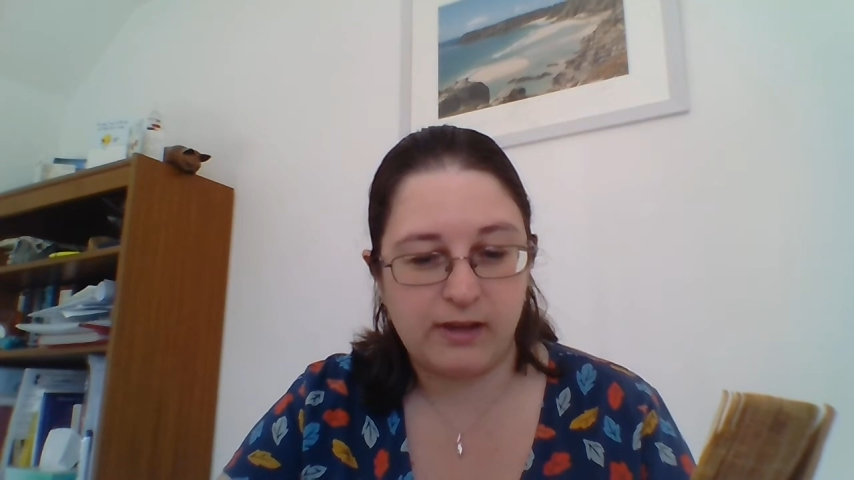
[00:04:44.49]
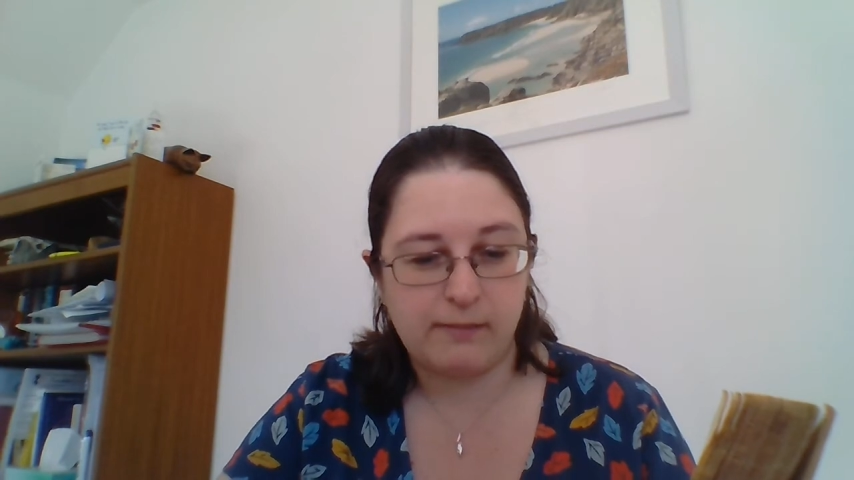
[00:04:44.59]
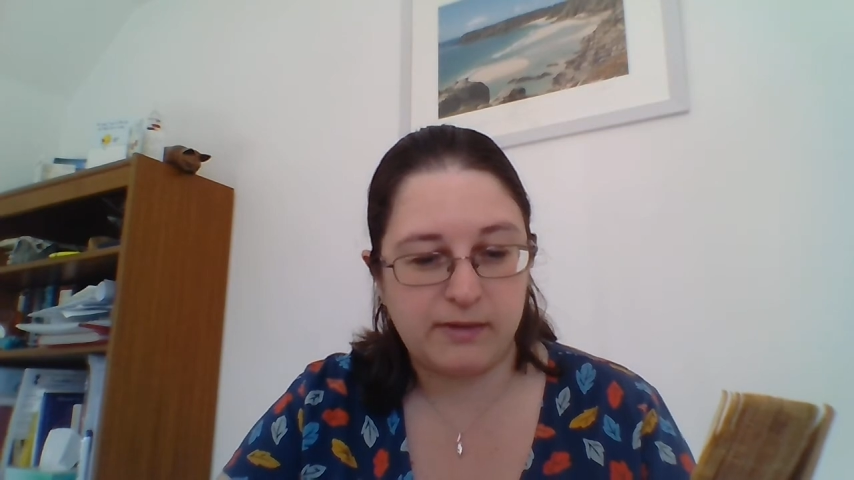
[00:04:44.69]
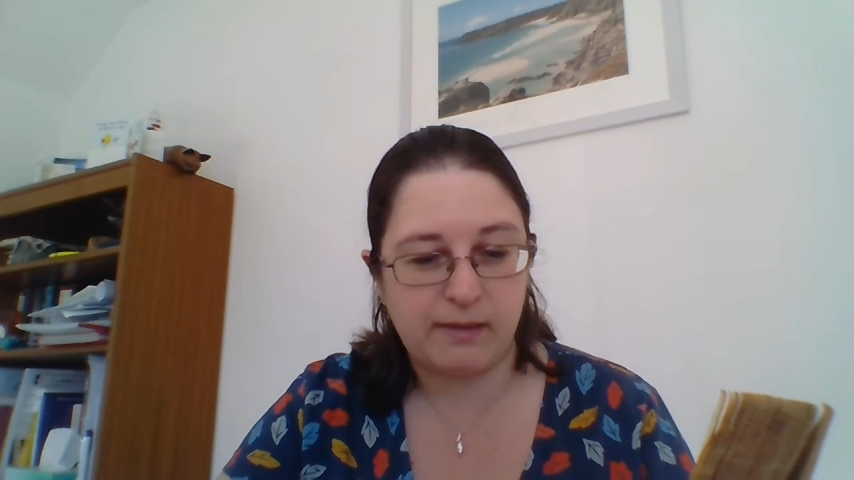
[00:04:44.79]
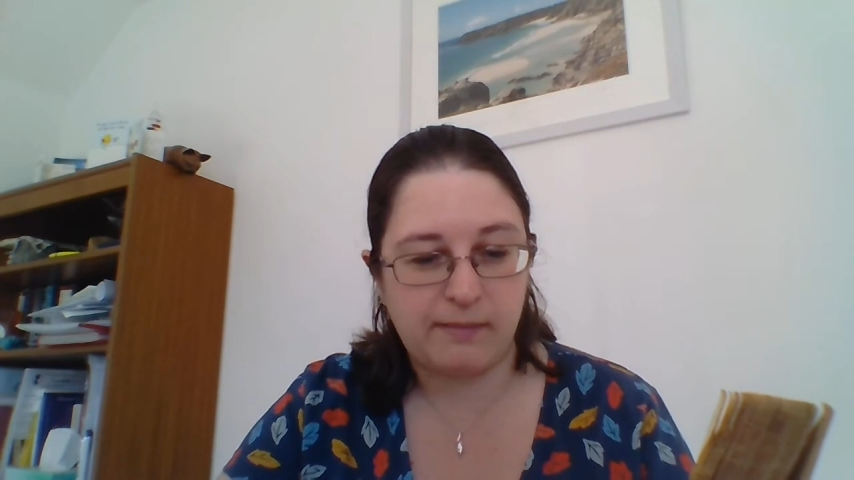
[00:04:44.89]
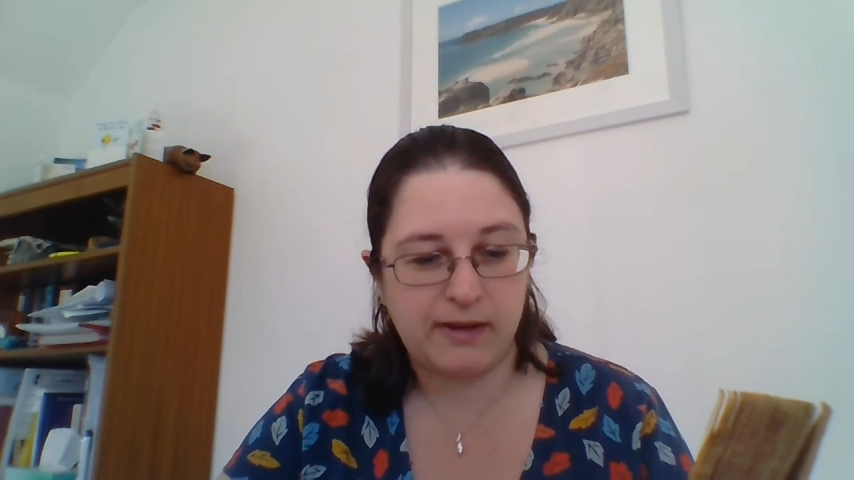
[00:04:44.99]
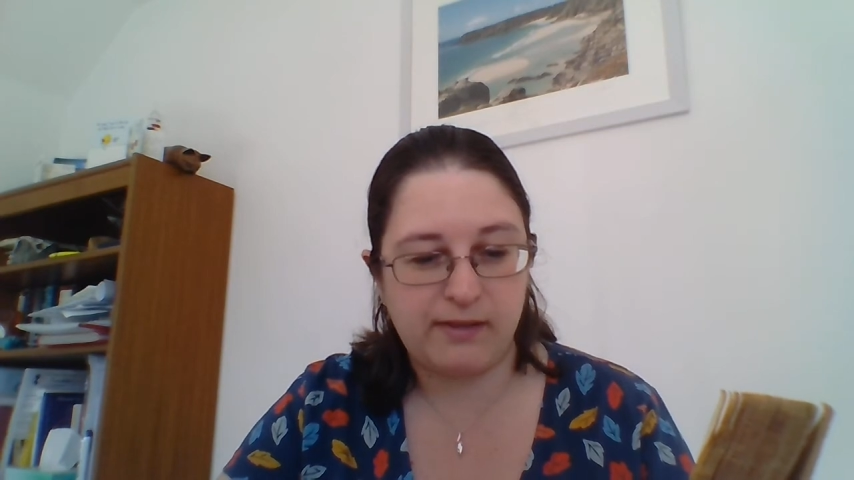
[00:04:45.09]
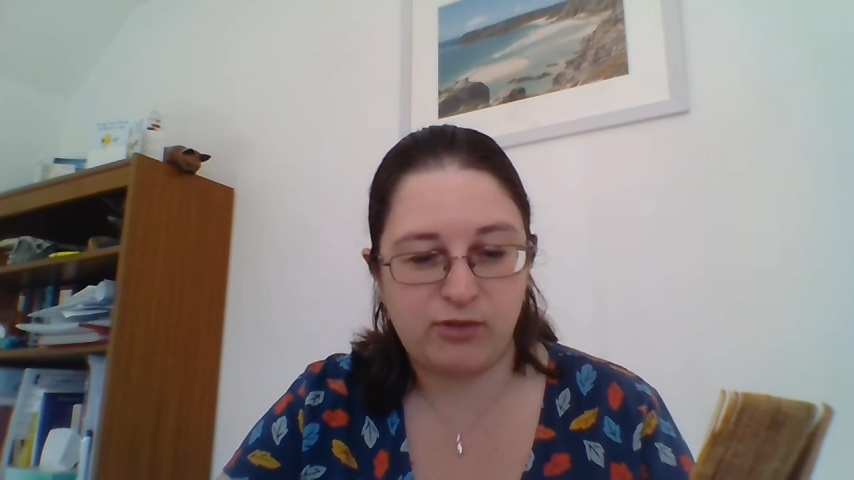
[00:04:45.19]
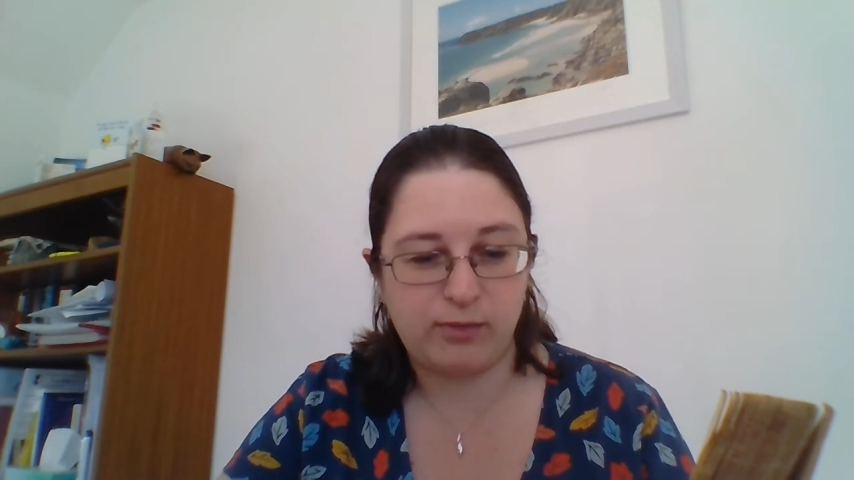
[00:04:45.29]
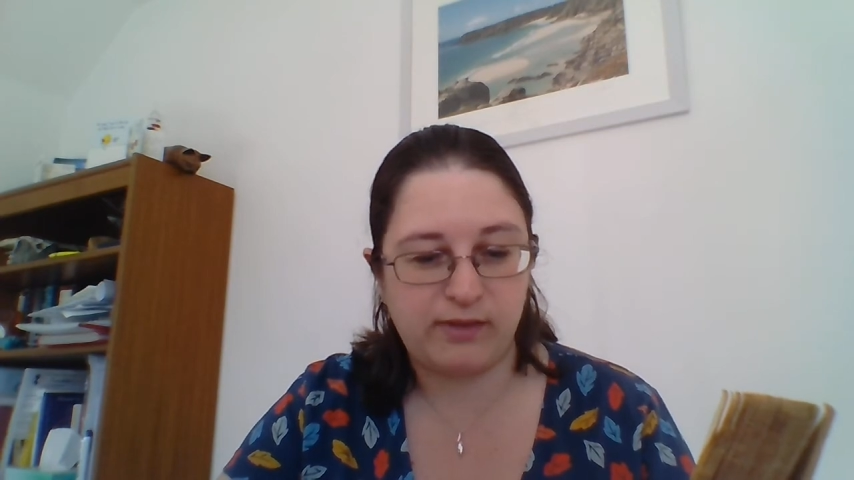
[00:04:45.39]
but I believe
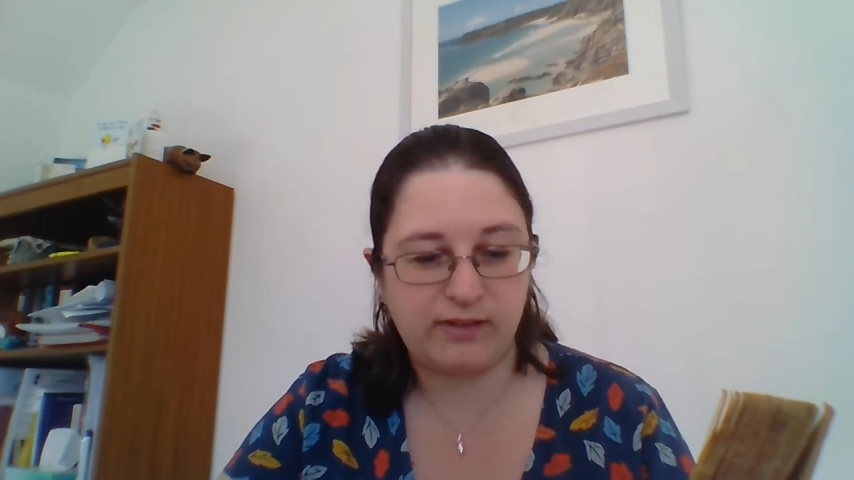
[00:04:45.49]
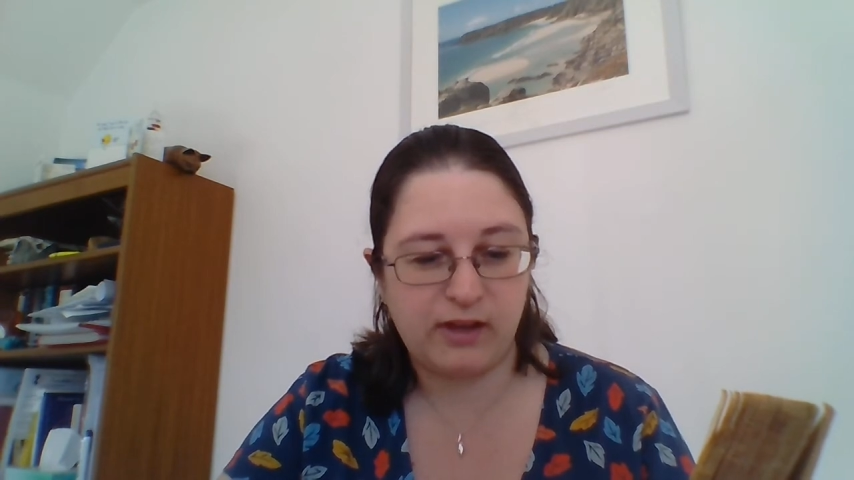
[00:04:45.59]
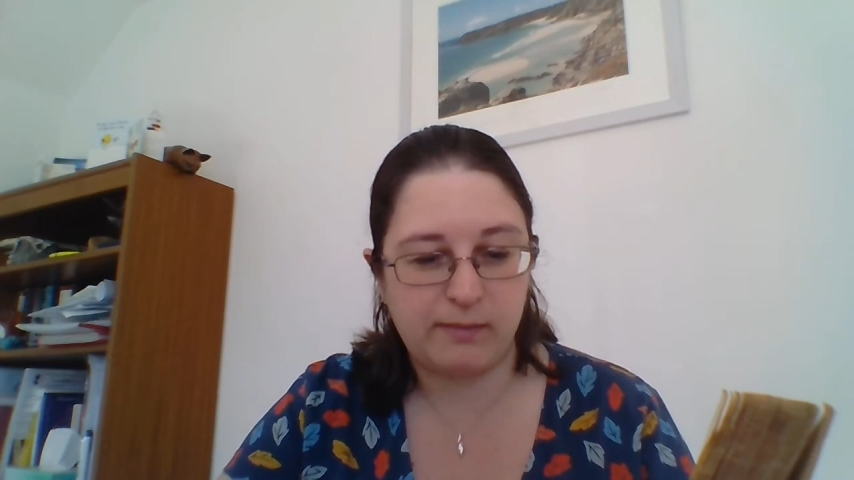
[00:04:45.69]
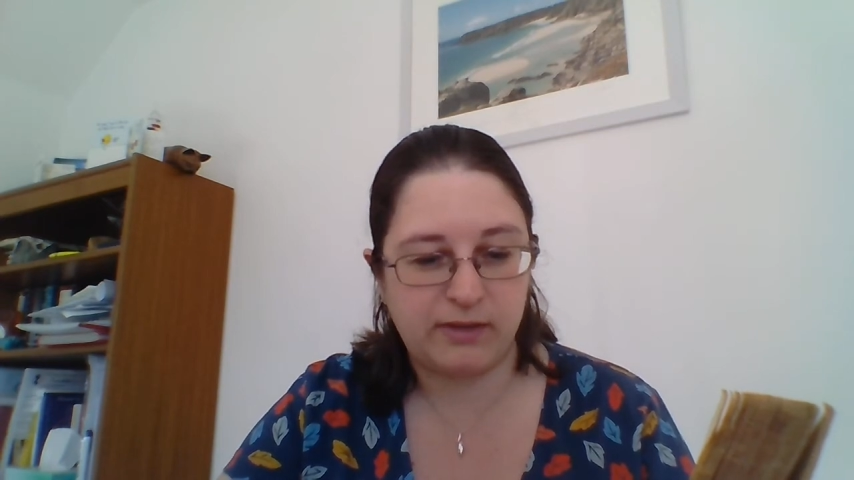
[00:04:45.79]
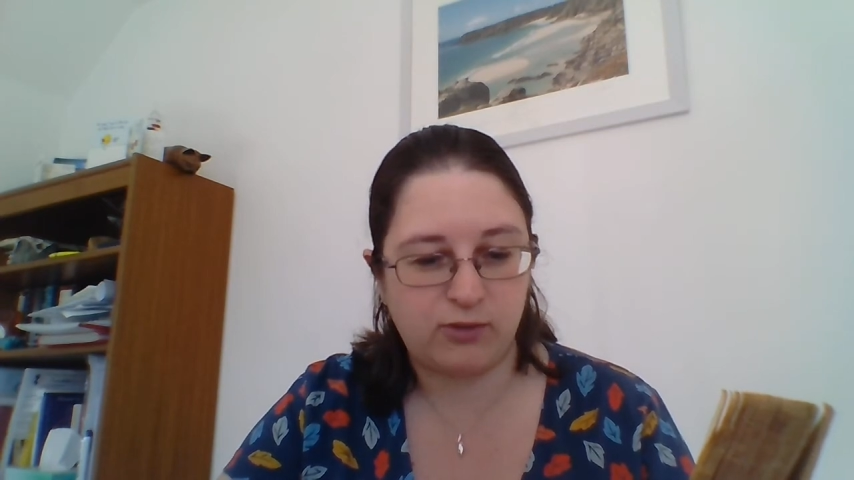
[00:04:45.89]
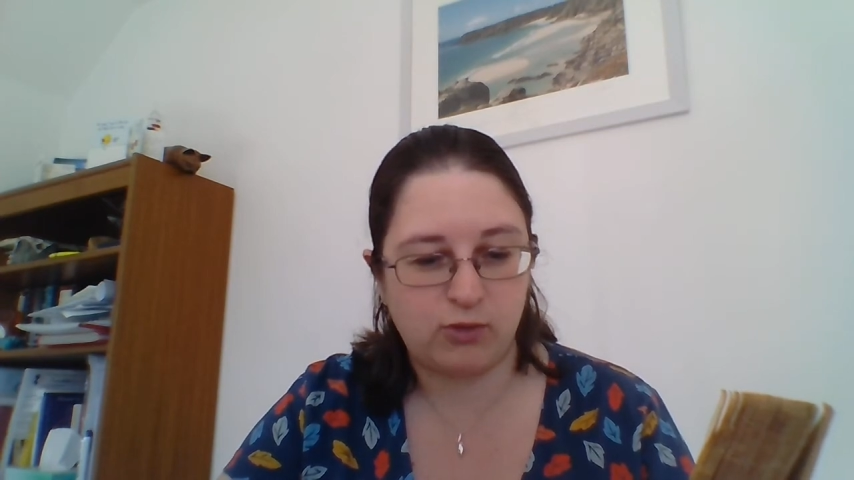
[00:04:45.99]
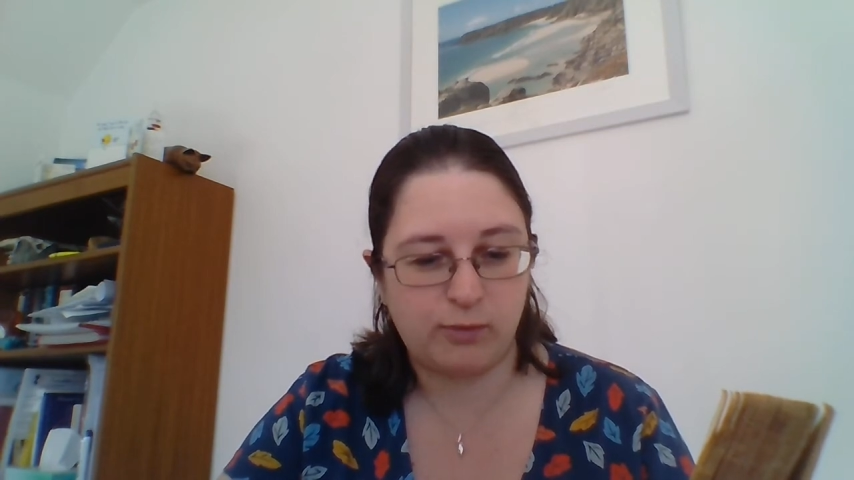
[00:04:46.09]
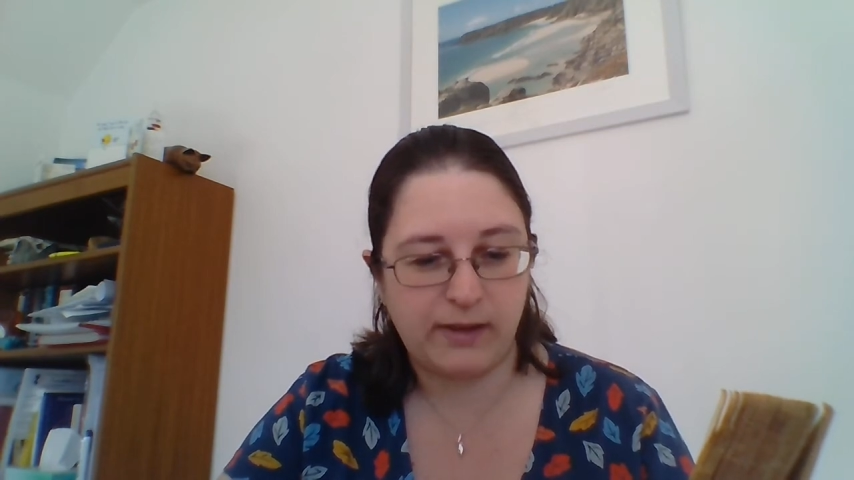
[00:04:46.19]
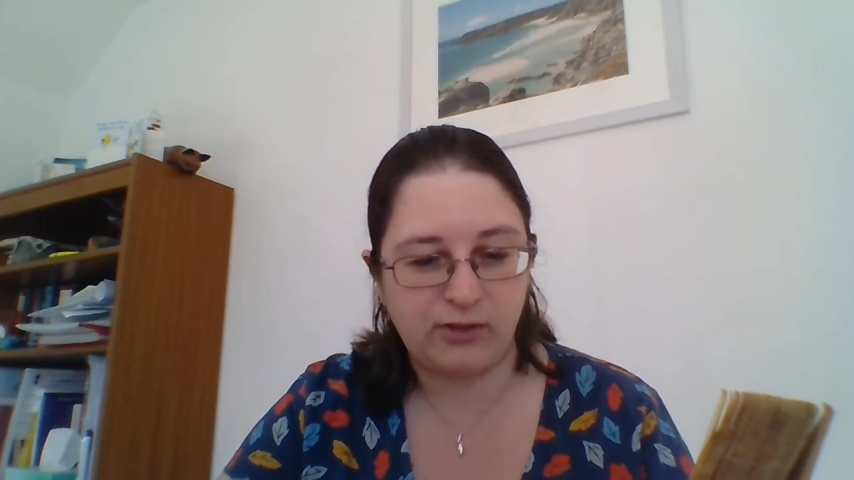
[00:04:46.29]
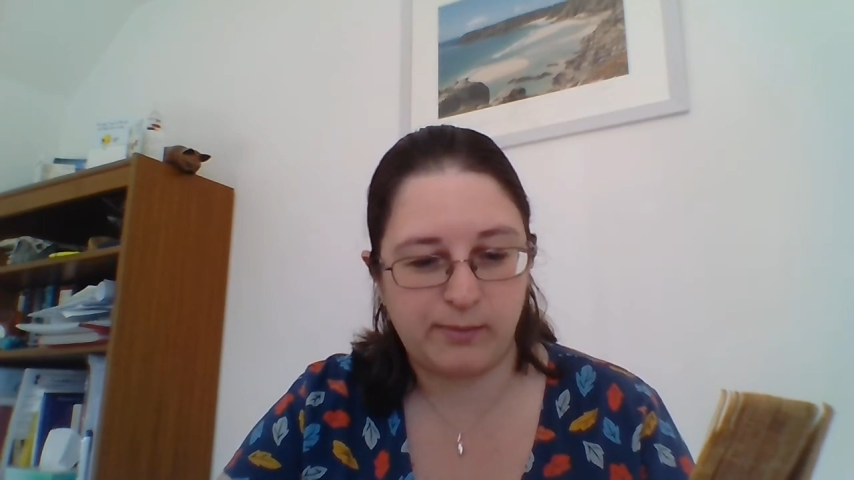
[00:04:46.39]
she was determined to
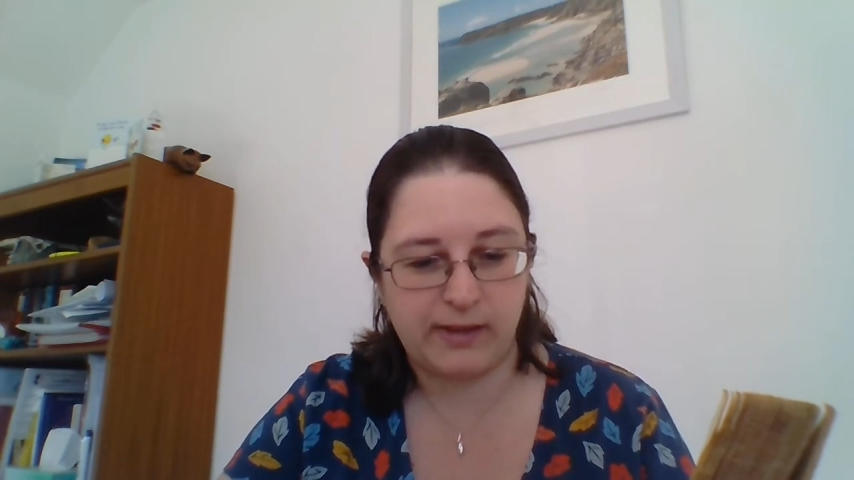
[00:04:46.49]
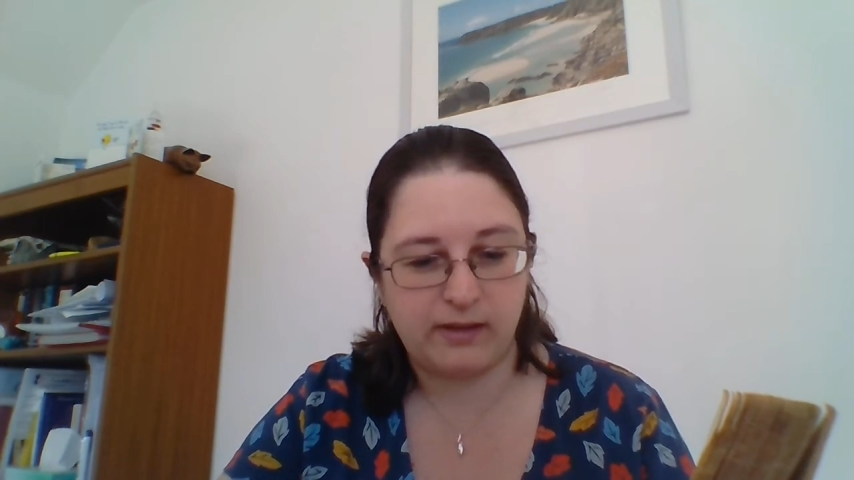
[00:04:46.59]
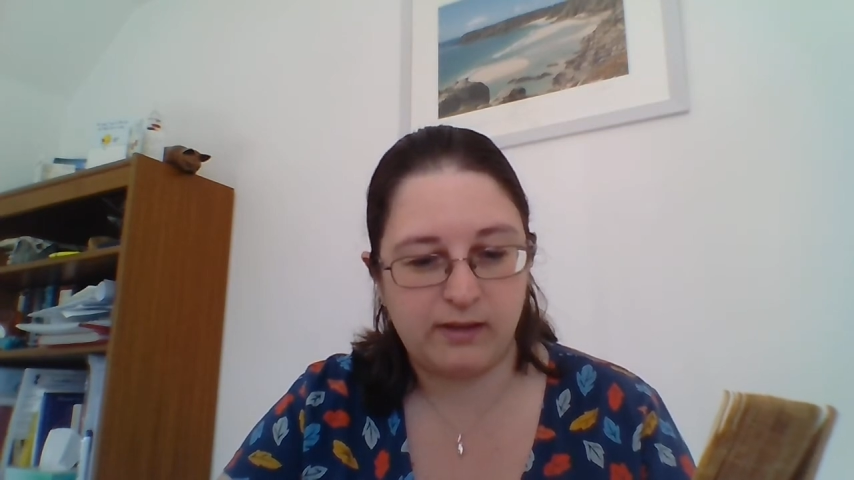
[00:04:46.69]
torment me,